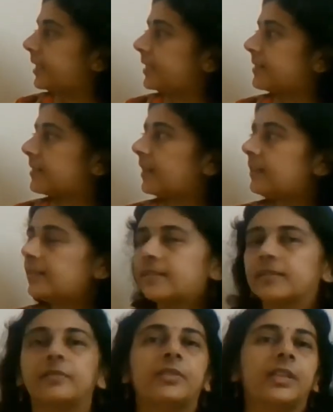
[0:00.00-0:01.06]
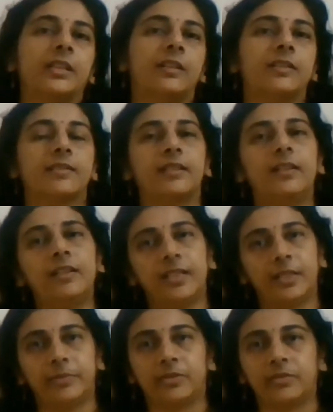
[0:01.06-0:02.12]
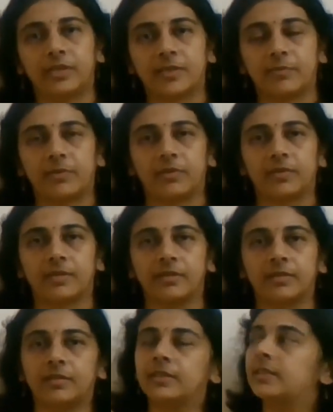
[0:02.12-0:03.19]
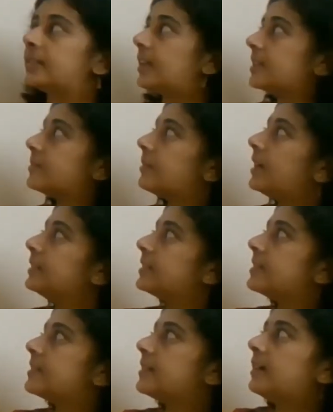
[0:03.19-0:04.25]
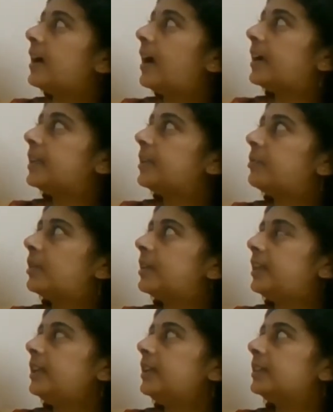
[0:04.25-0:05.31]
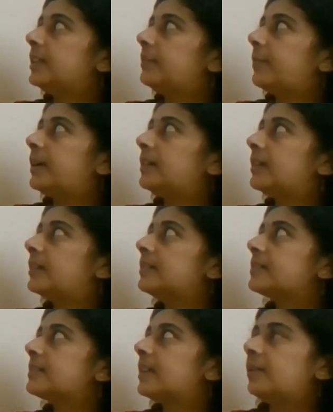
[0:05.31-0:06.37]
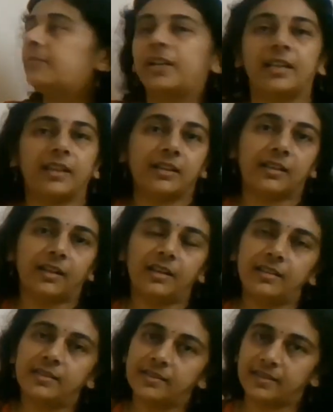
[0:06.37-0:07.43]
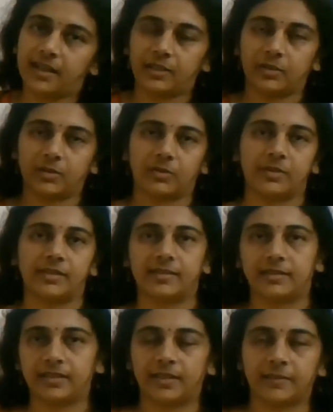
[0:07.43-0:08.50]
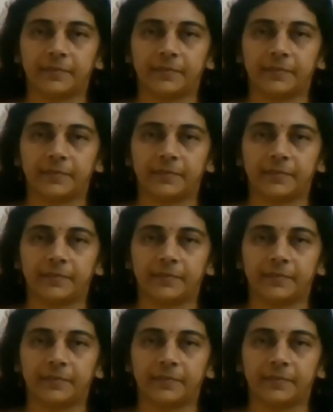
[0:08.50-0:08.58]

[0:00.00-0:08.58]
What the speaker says: these cells triggers the immune response. That's why this is an antibody dependent cell mediated cytotoxicity.